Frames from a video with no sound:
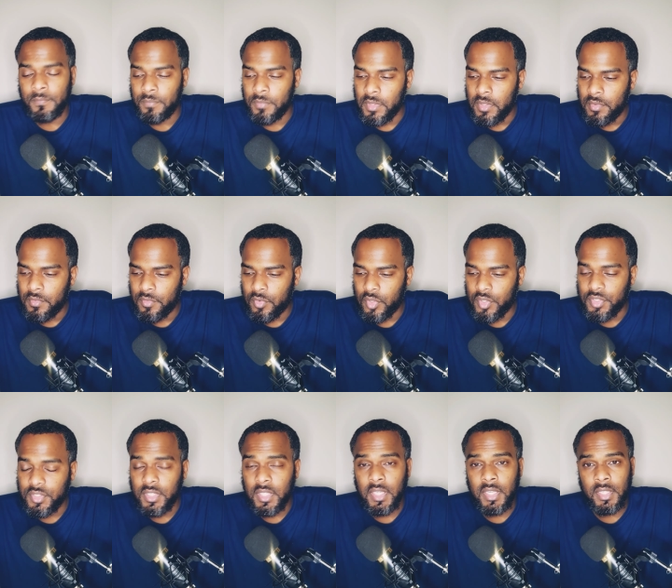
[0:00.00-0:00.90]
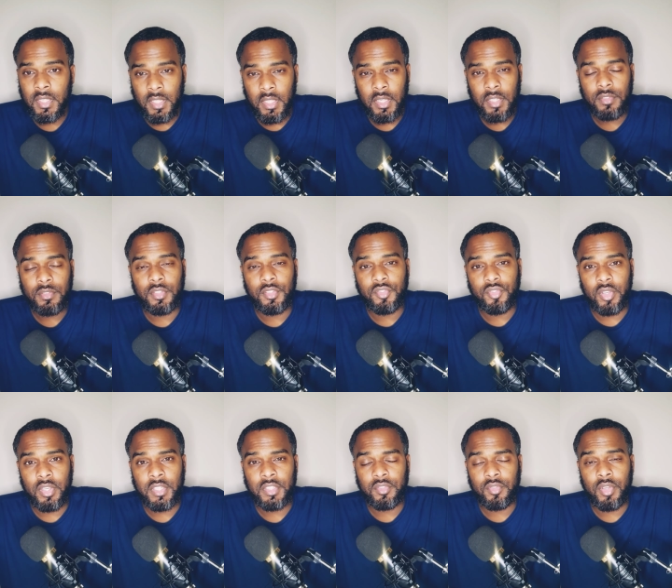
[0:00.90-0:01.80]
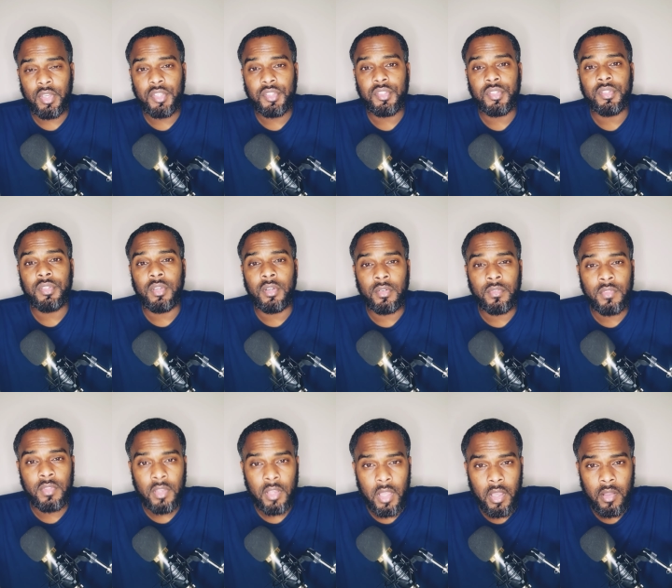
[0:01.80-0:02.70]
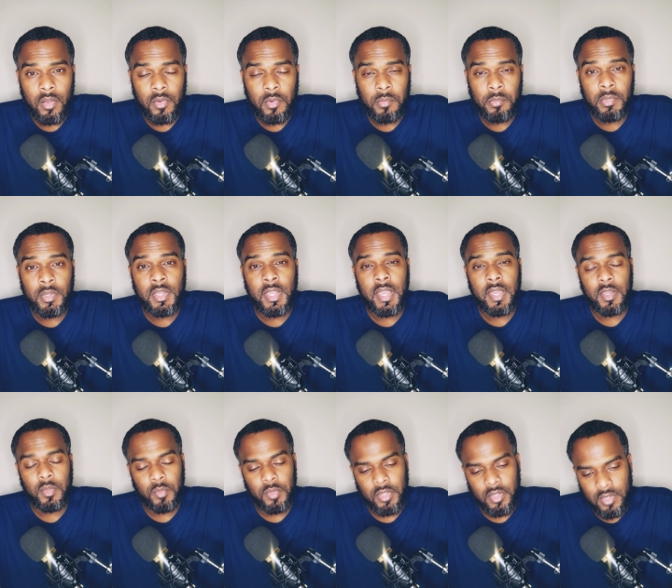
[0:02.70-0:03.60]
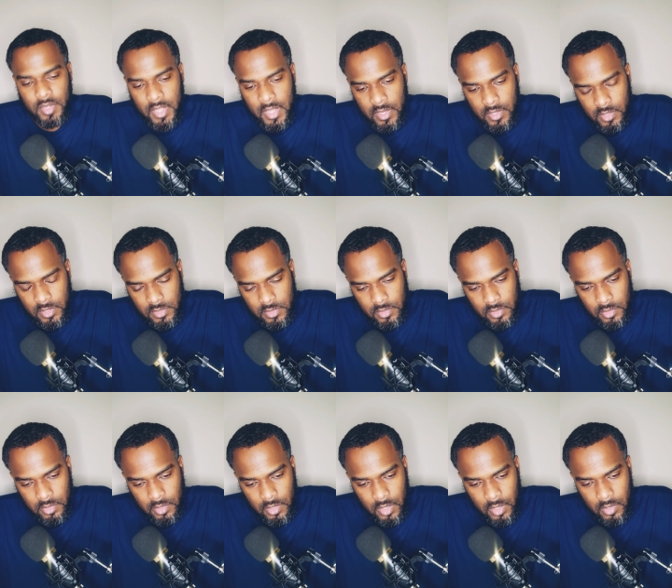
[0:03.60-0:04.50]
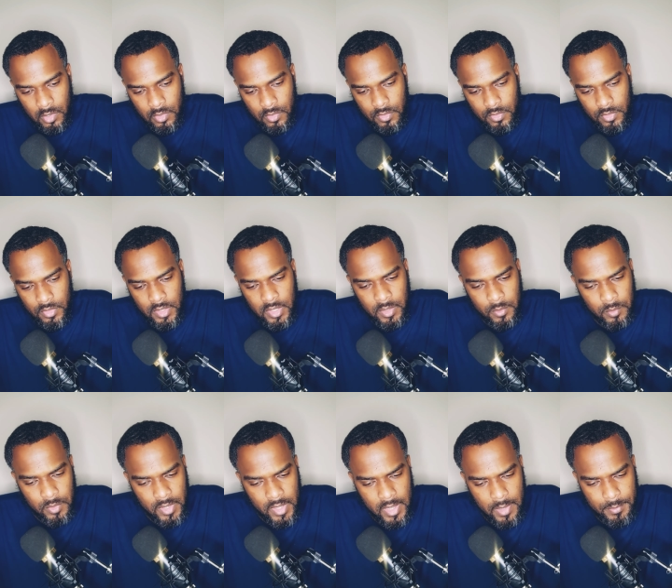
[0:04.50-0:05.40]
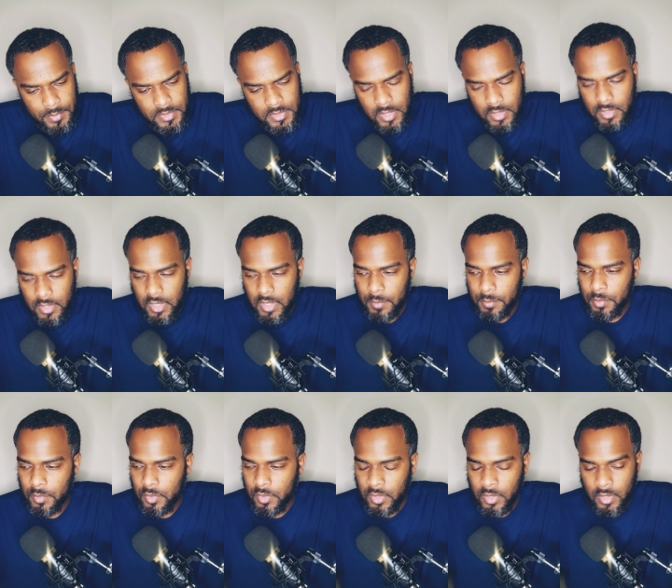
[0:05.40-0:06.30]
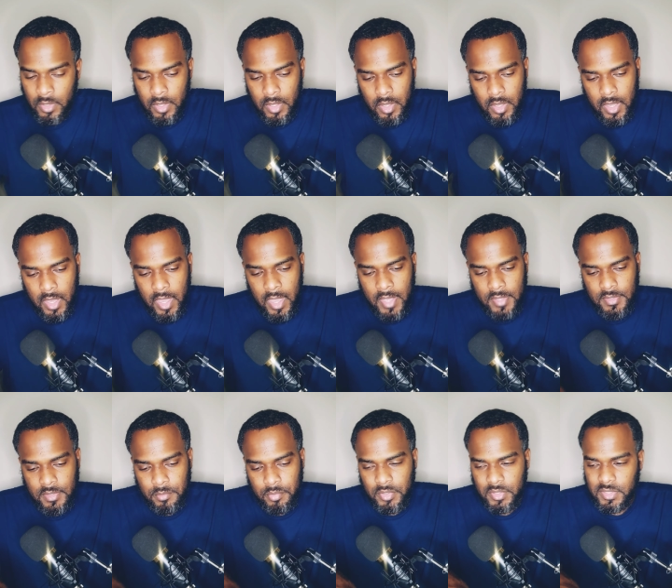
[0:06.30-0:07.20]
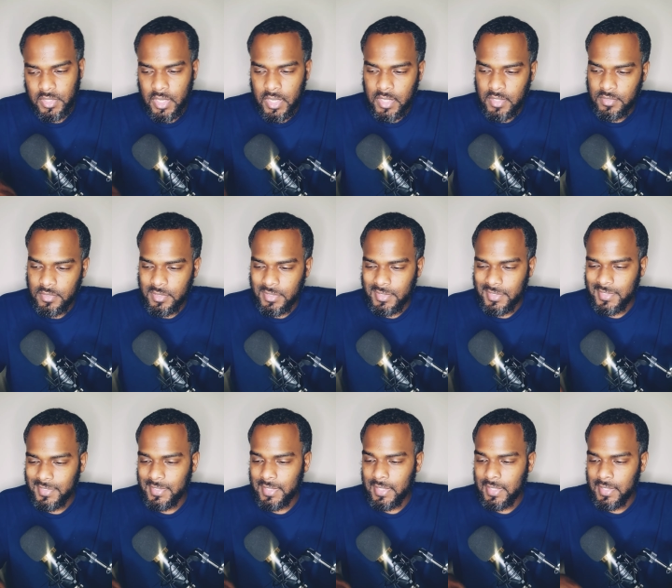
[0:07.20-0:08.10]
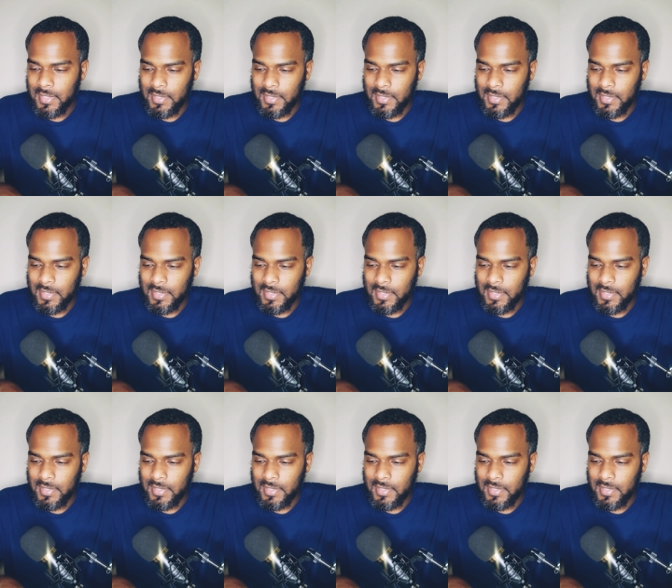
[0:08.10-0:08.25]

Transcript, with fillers: For sin is a transgression of the law. But now that we are not under the law, then what happens after that point as it pertains to sin?